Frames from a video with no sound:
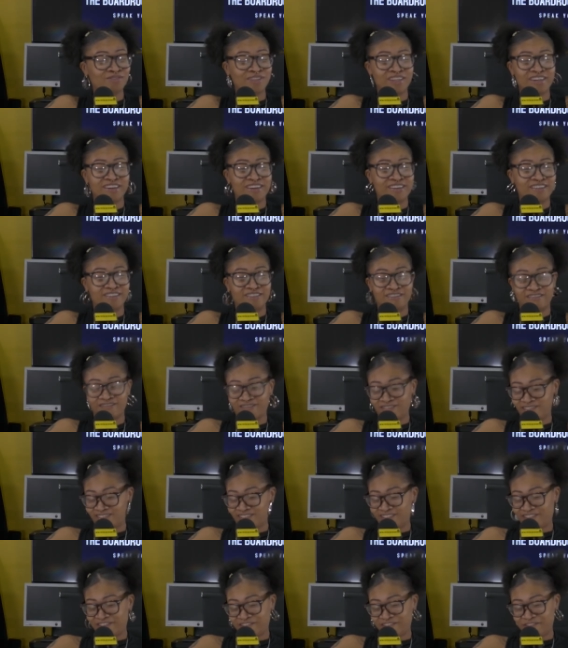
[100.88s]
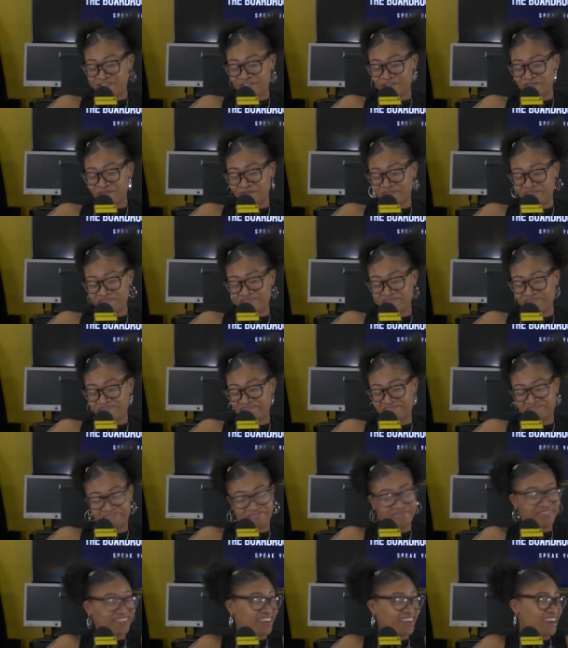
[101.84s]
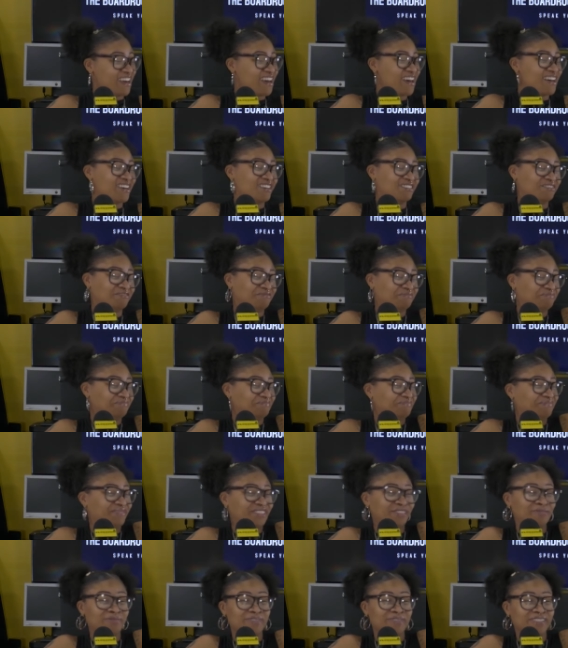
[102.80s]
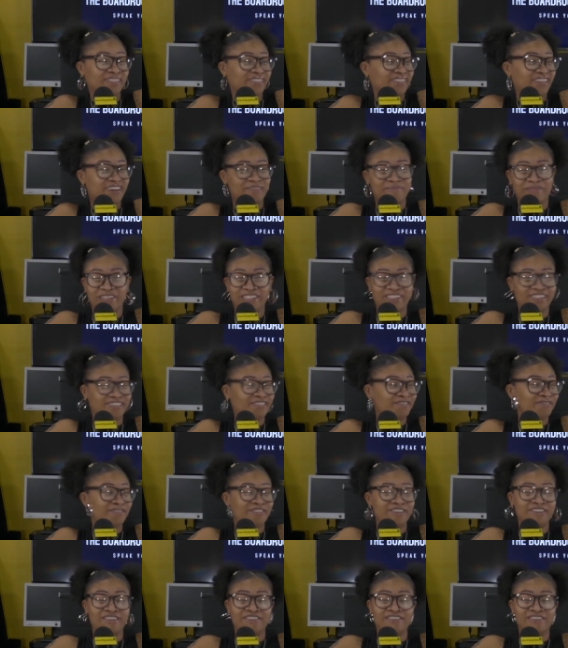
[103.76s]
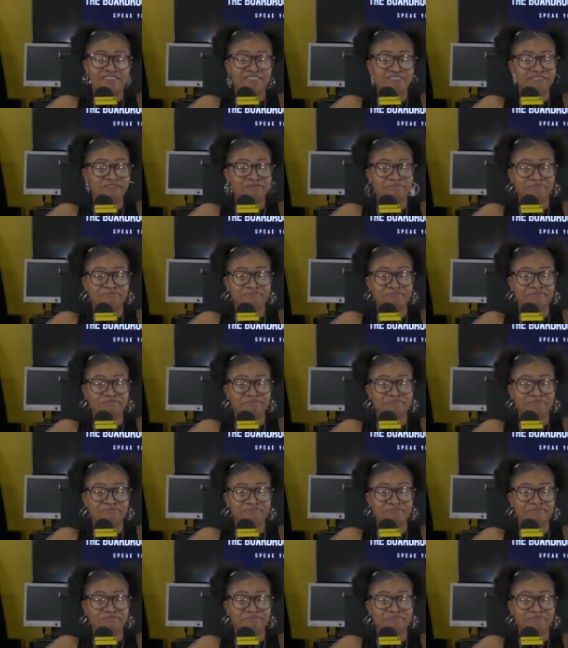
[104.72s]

there. Um, yeah, it was not much to do there at all.